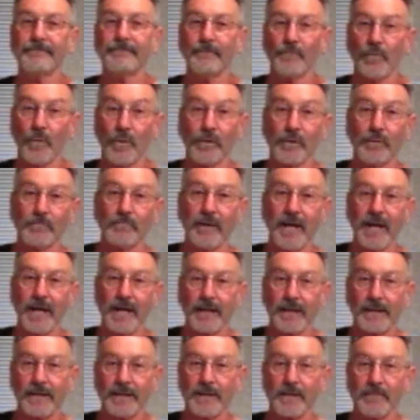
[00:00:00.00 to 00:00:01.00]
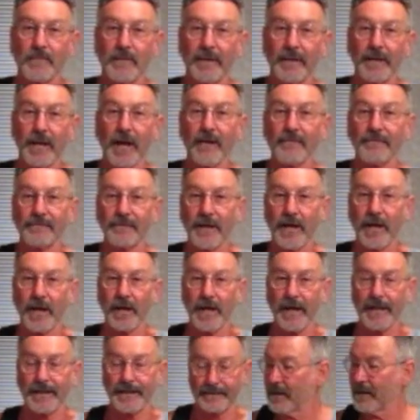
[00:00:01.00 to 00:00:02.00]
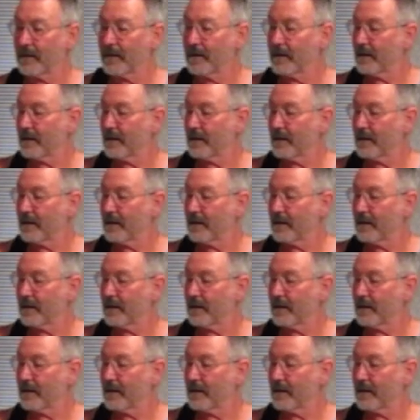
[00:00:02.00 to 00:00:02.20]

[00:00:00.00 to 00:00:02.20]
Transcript: Welcome back. It's about half an hour later.